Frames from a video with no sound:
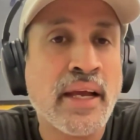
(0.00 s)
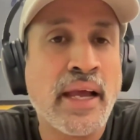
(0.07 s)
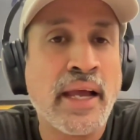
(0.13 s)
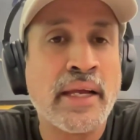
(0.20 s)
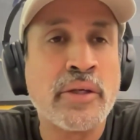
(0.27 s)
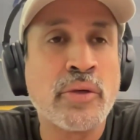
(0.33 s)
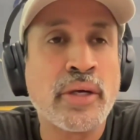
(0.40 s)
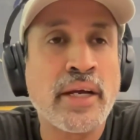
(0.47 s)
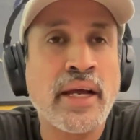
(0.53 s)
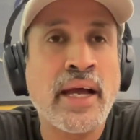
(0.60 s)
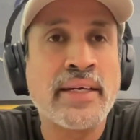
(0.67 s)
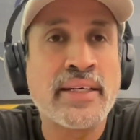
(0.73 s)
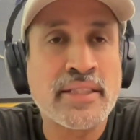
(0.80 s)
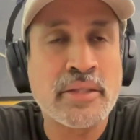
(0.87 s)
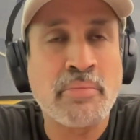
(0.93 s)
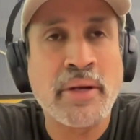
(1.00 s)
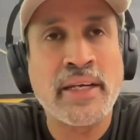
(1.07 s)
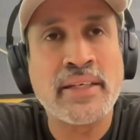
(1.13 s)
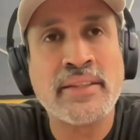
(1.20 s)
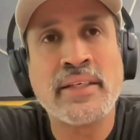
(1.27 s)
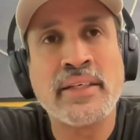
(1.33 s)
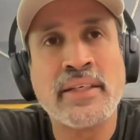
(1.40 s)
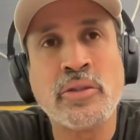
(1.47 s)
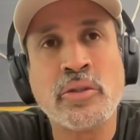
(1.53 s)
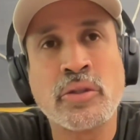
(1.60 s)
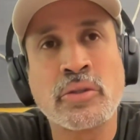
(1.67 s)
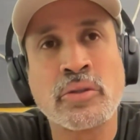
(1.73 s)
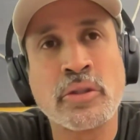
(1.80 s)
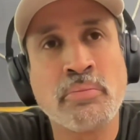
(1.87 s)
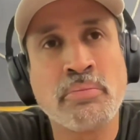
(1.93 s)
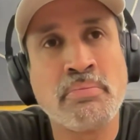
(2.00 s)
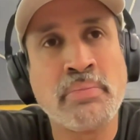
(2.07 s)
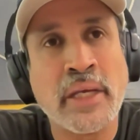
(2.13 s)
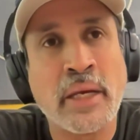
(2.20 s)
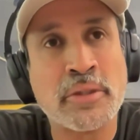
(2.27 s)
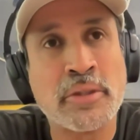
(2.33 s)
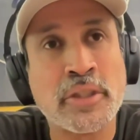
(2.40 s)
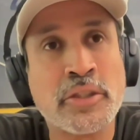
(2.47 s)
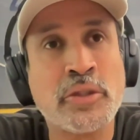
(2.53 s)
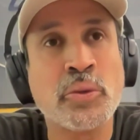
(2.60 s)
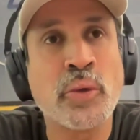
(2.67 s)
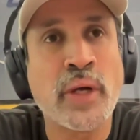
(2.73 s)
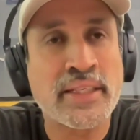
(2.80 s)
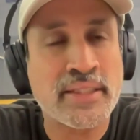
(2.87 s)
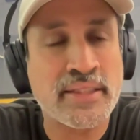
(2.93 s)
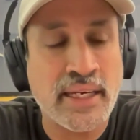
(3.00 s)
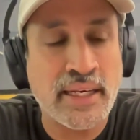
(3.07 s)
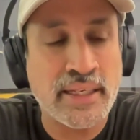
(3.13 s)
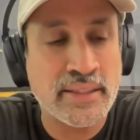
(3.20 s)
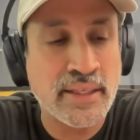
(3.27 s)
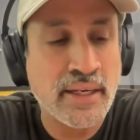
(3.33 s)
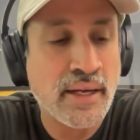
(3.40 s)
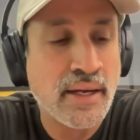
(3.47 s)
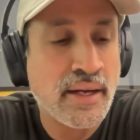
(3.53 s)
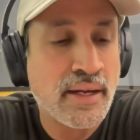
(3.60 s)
and you anticipate that you're going to be able to 2x that,